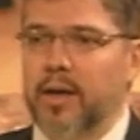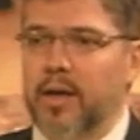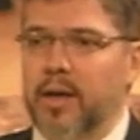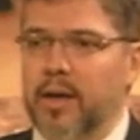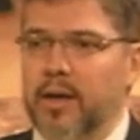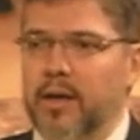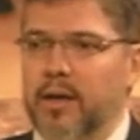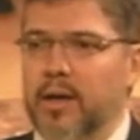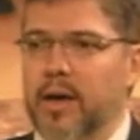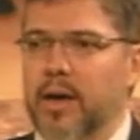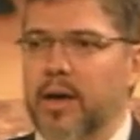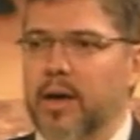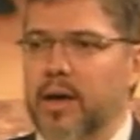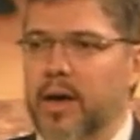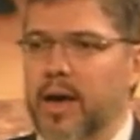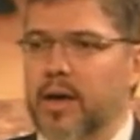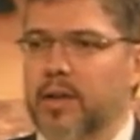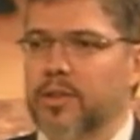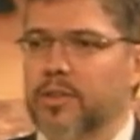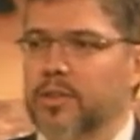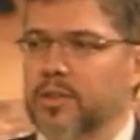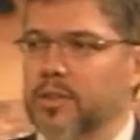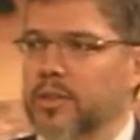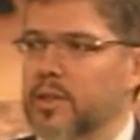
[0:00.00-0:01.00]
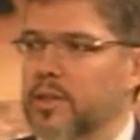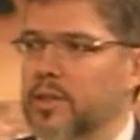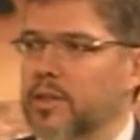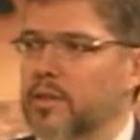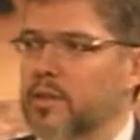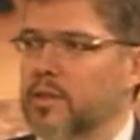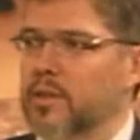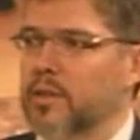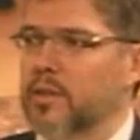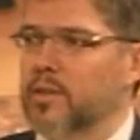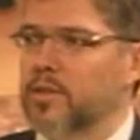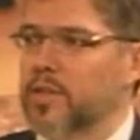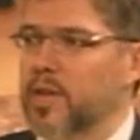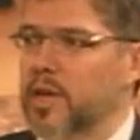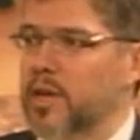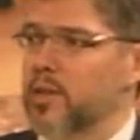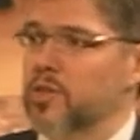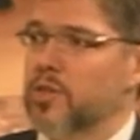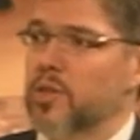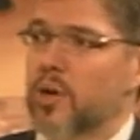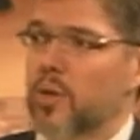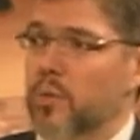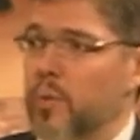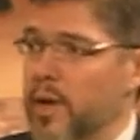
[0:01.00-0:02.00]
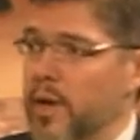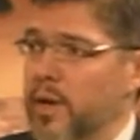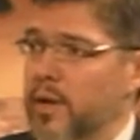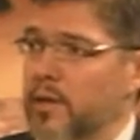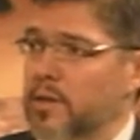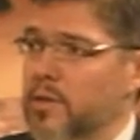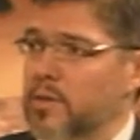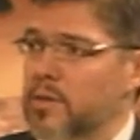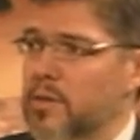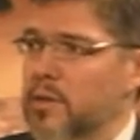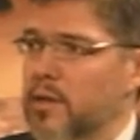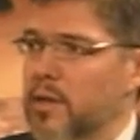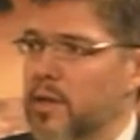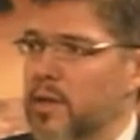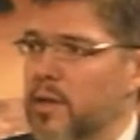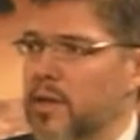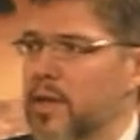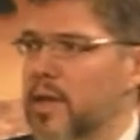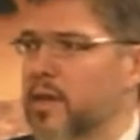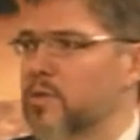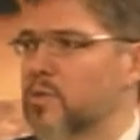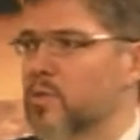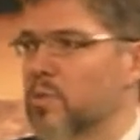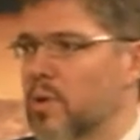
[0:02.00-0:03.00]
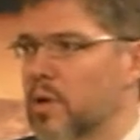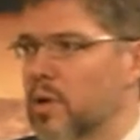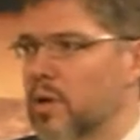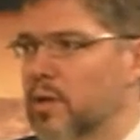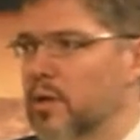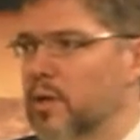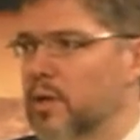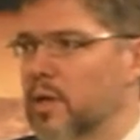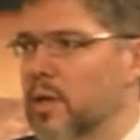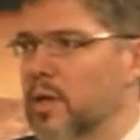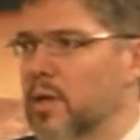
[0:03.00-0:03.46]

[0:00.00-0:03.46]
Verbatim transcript: and not actually change our ways, and that's wrong.